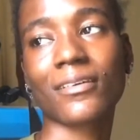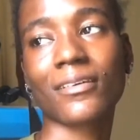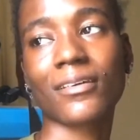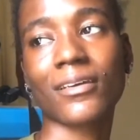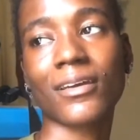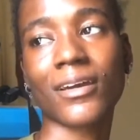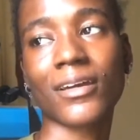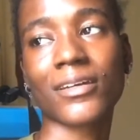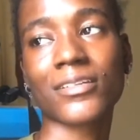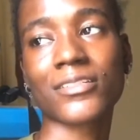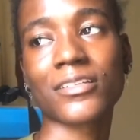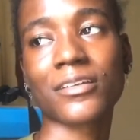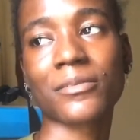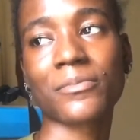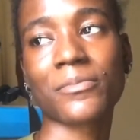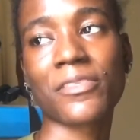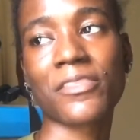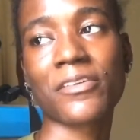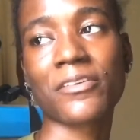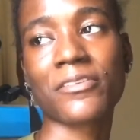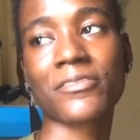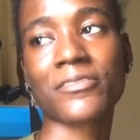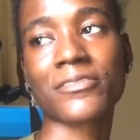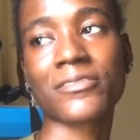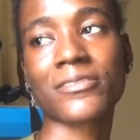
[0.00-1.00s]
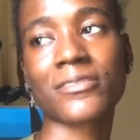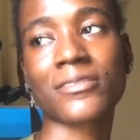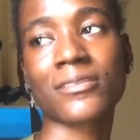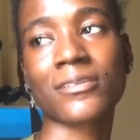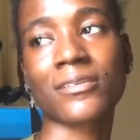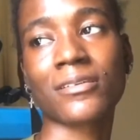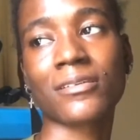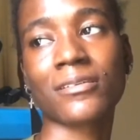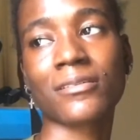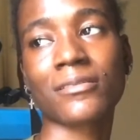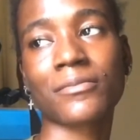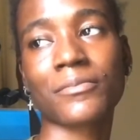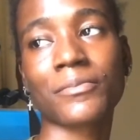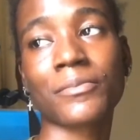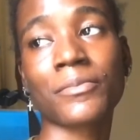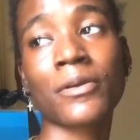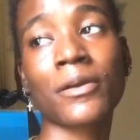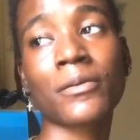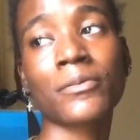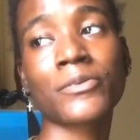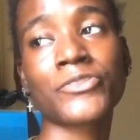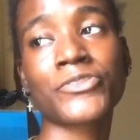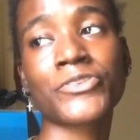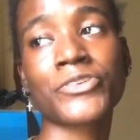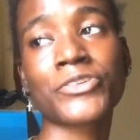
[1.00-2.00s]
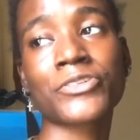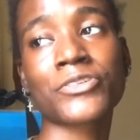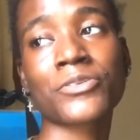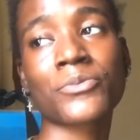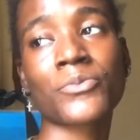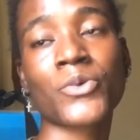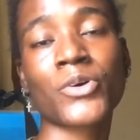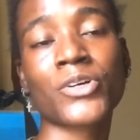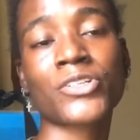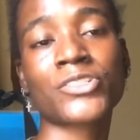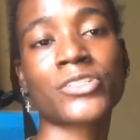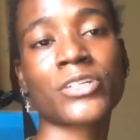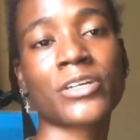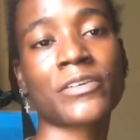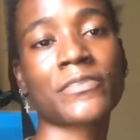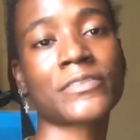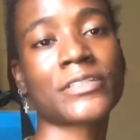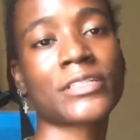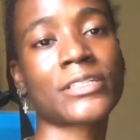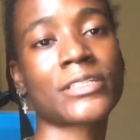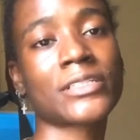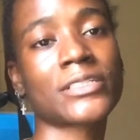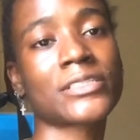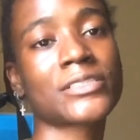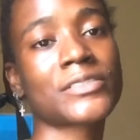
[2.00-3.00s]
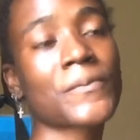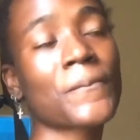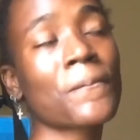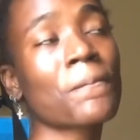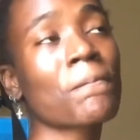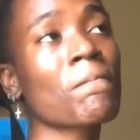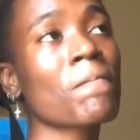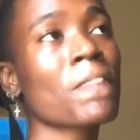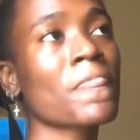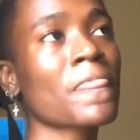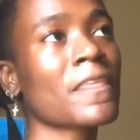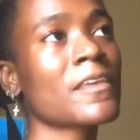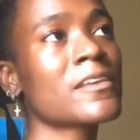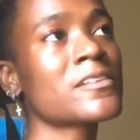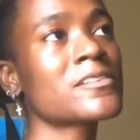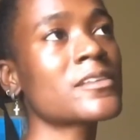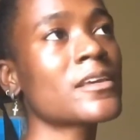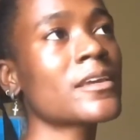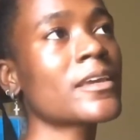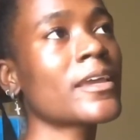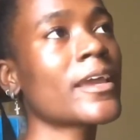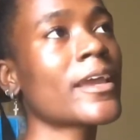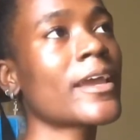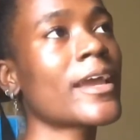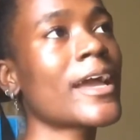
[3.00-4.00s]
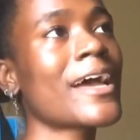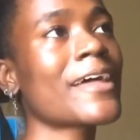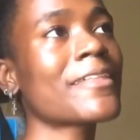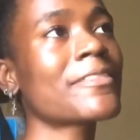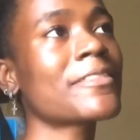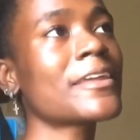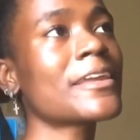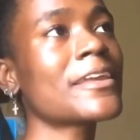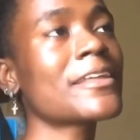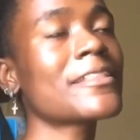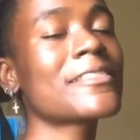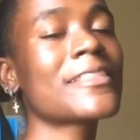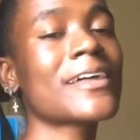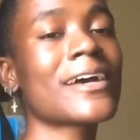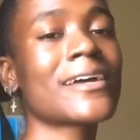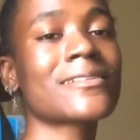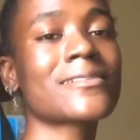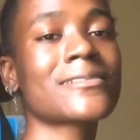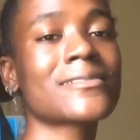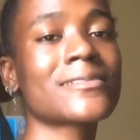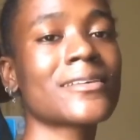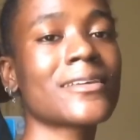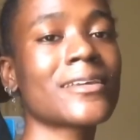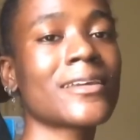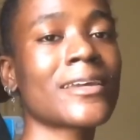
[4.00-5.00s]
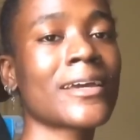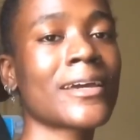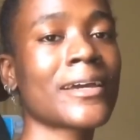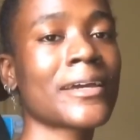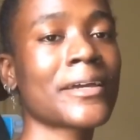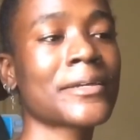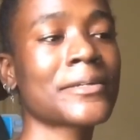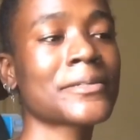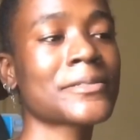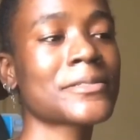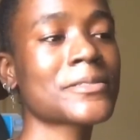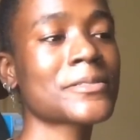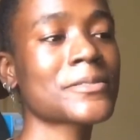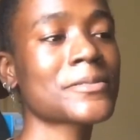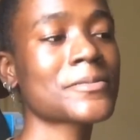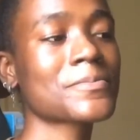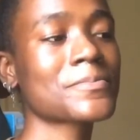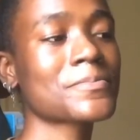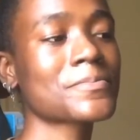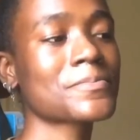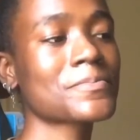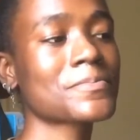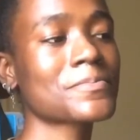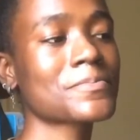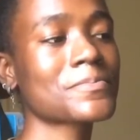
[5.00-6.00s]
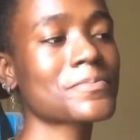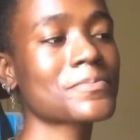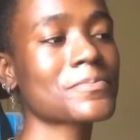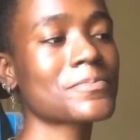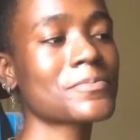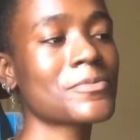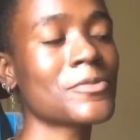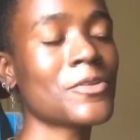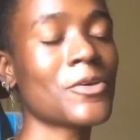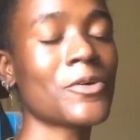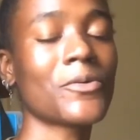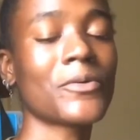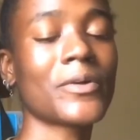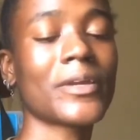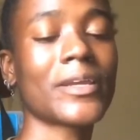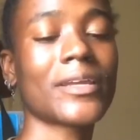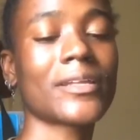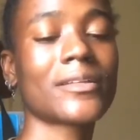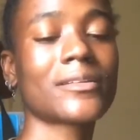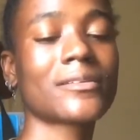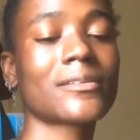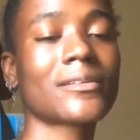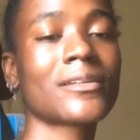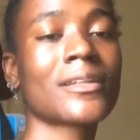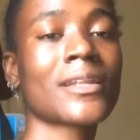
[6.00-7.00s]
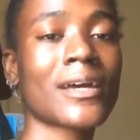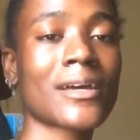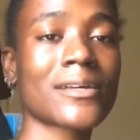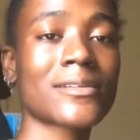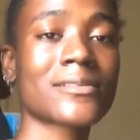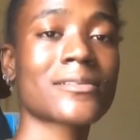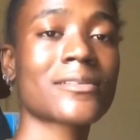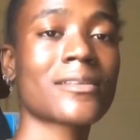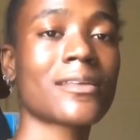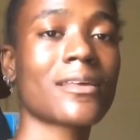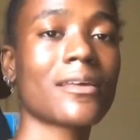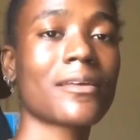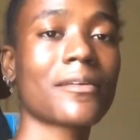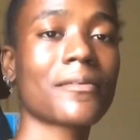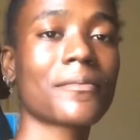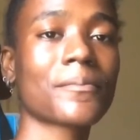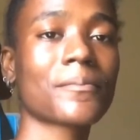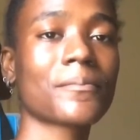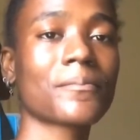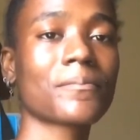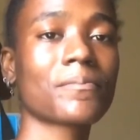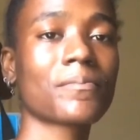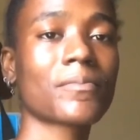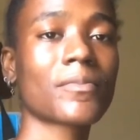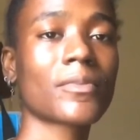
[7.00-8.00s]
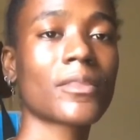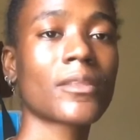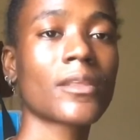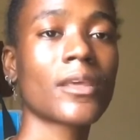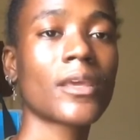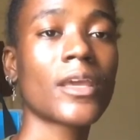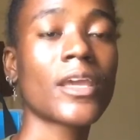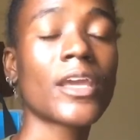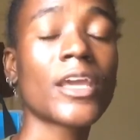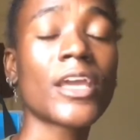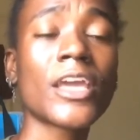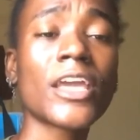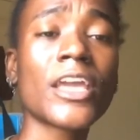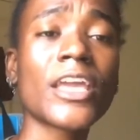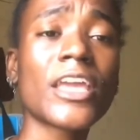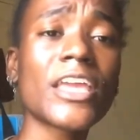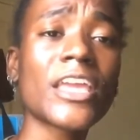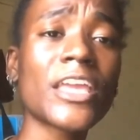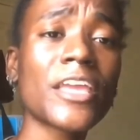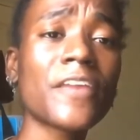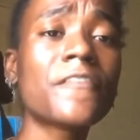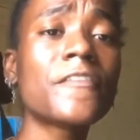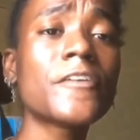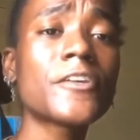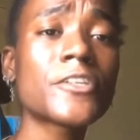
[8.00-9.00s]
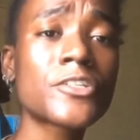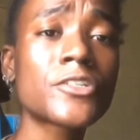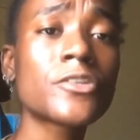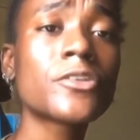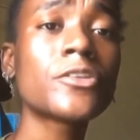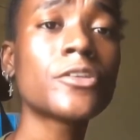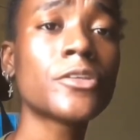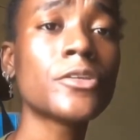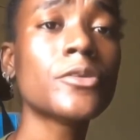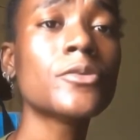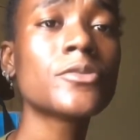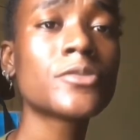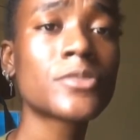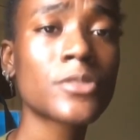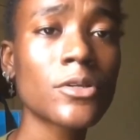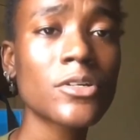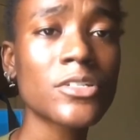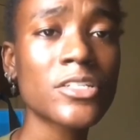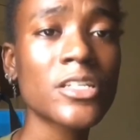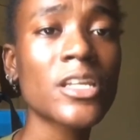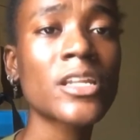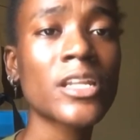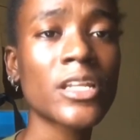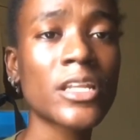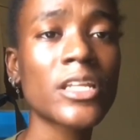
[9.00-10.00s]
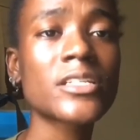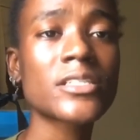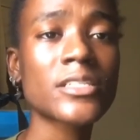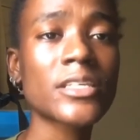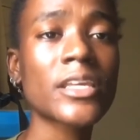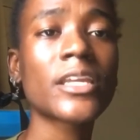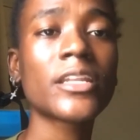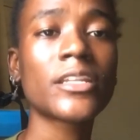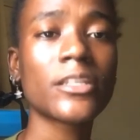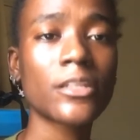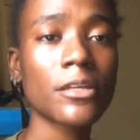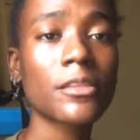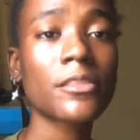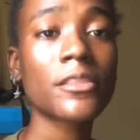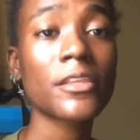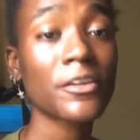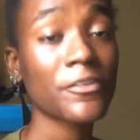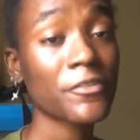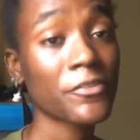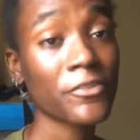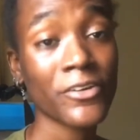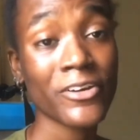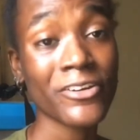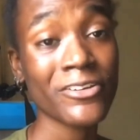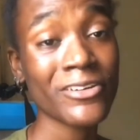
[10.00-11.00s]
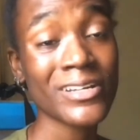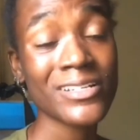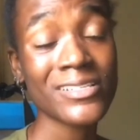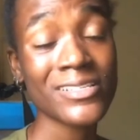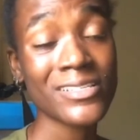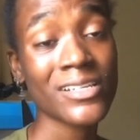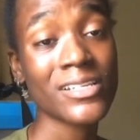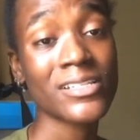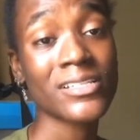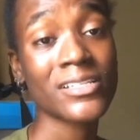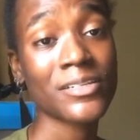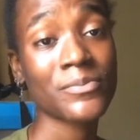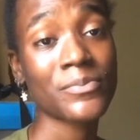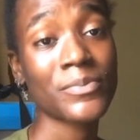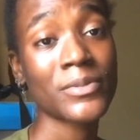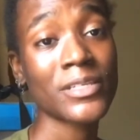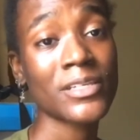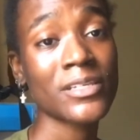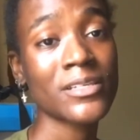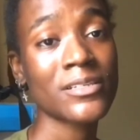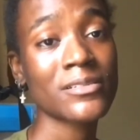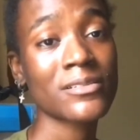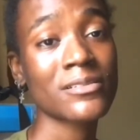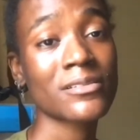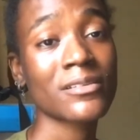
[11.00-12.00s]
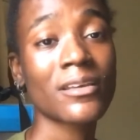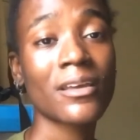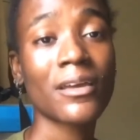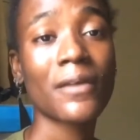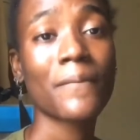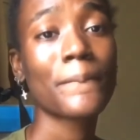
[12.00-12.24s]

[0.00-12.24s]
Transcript: Gosh, I'm thirsty. Probably drink some water after this. So yeah, I think that's it, guys. No, wait. last thing. If you should use lotion on your skin, nothing fragrance scented, please.